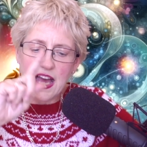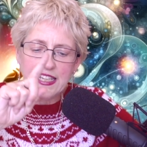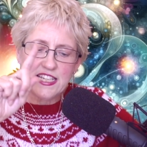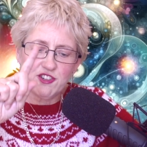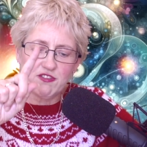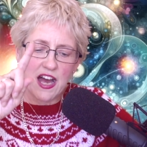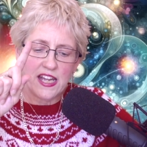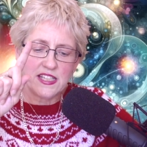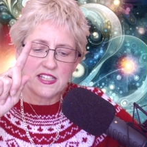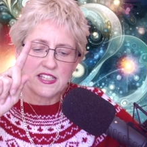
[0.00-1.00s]
I need to
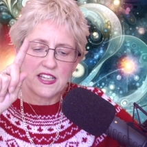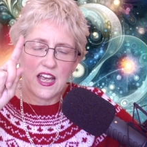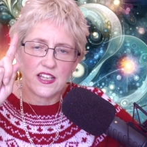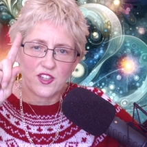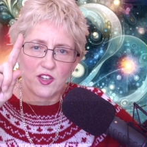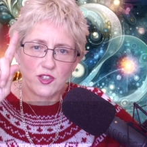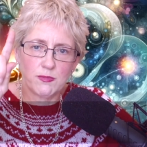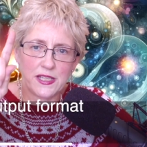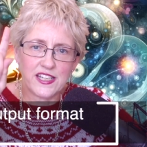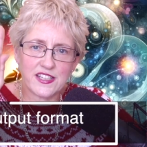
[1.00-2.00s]
write a
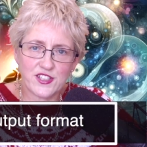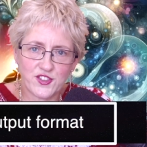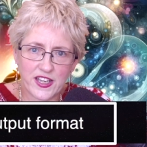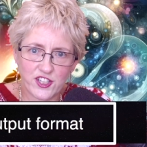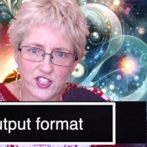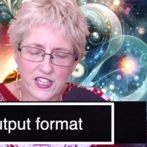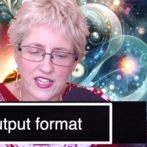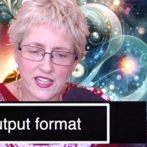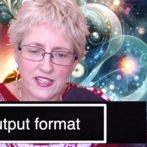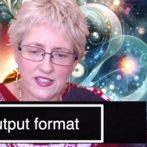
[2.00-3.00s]
social media
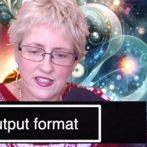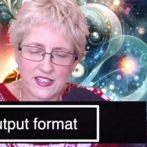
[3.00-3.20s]
strategy